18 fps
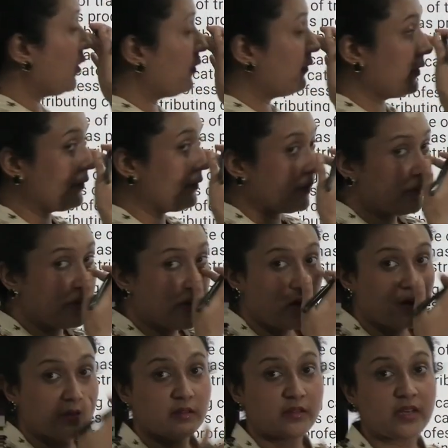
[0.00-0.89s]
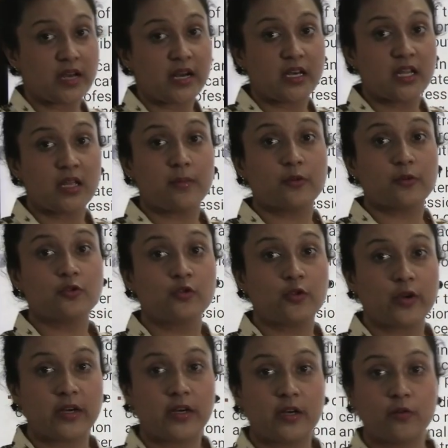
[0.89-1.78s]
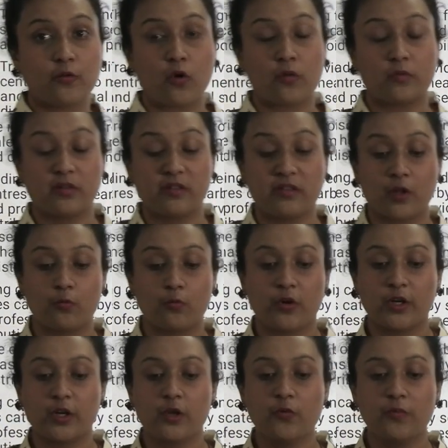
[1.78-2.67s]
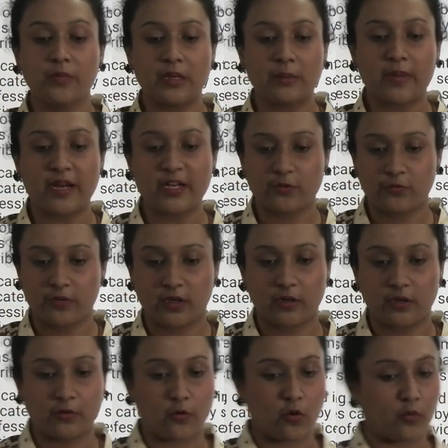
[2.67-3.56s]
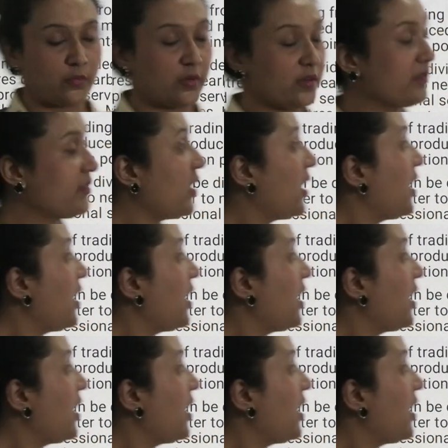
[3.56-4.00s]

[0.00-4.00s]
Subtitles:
we will be understanding about trade and commerce. Now what do you mean by trade and commerce?